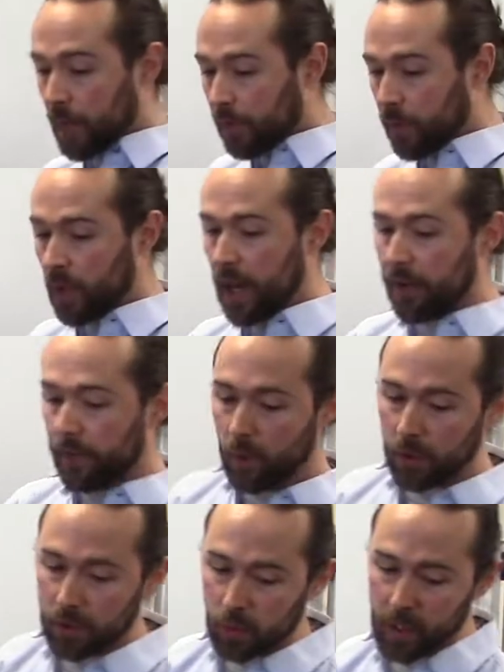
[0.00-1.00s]
For a lot of
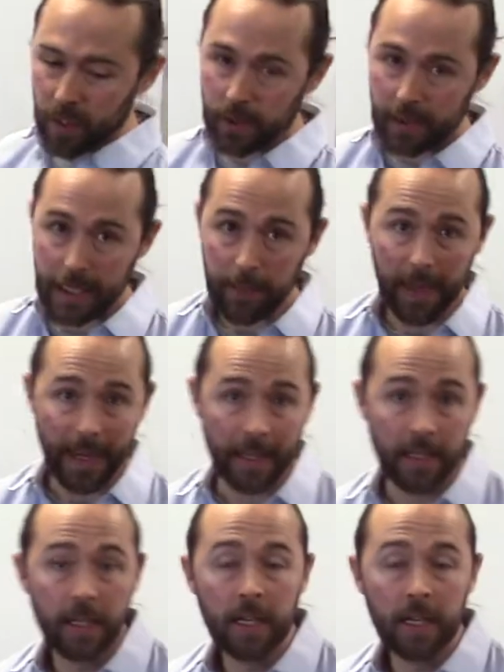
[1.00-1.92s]
folks with knee pain,